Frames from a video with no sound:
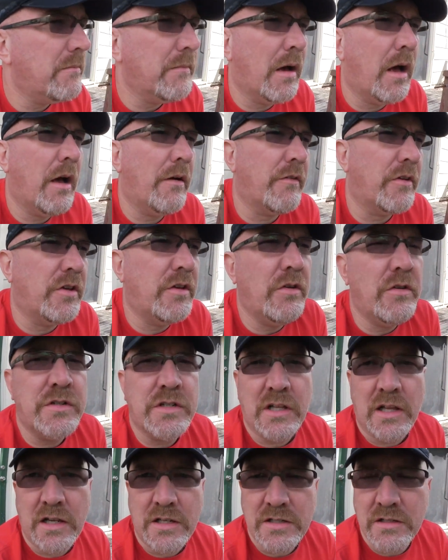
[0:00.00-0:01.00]
Mouse. I have a
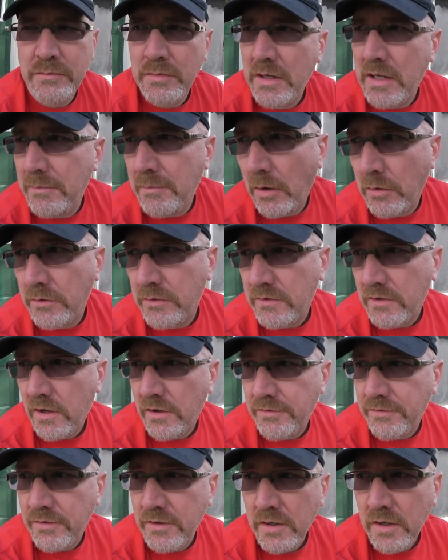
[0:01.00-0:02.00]
huge collection of Mickey Mouse
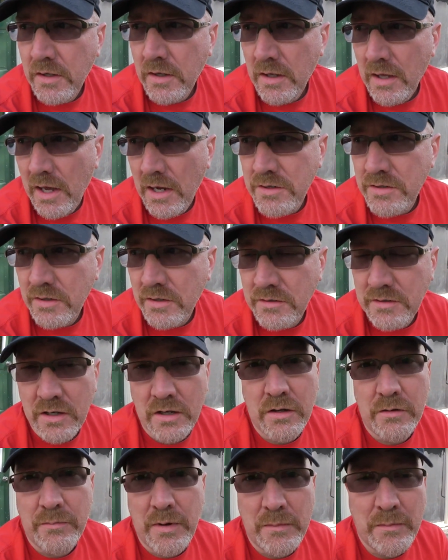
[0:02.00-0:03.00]
stuff, as you can
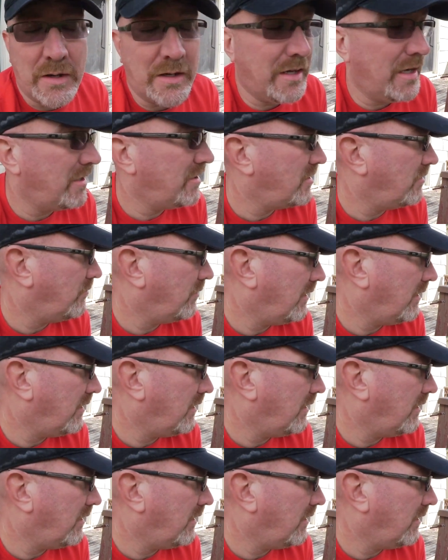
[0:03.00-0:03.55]
tell by my kitchen.